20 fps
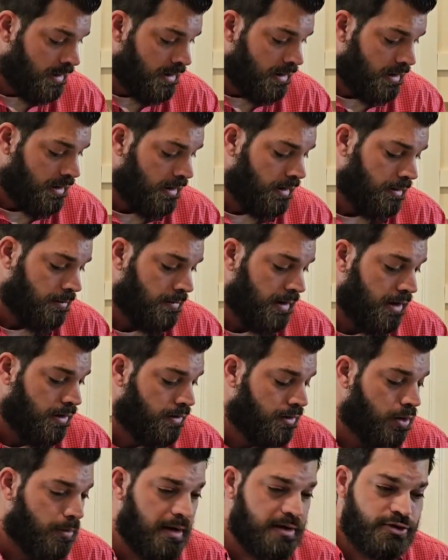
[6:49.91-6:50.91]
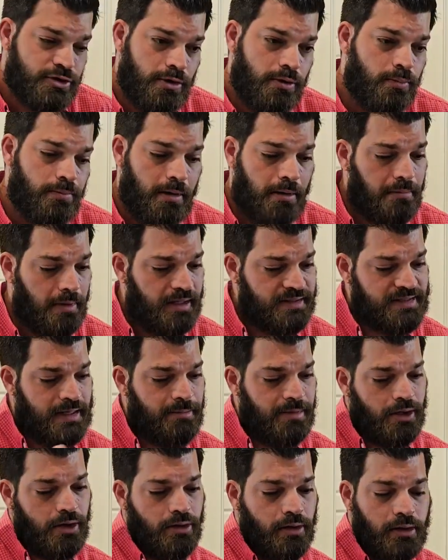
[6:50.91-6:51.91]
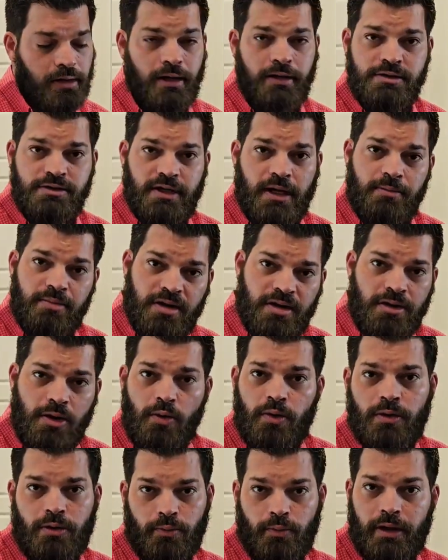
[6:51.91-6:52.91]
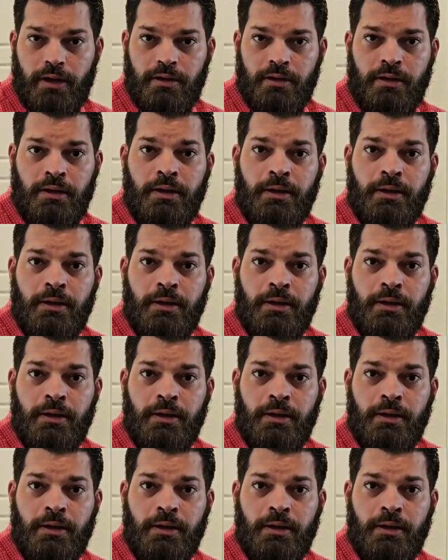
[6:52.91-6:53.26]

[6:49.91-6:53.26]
I don't know about you, but by the time I go to lunch, I'm soaking wet.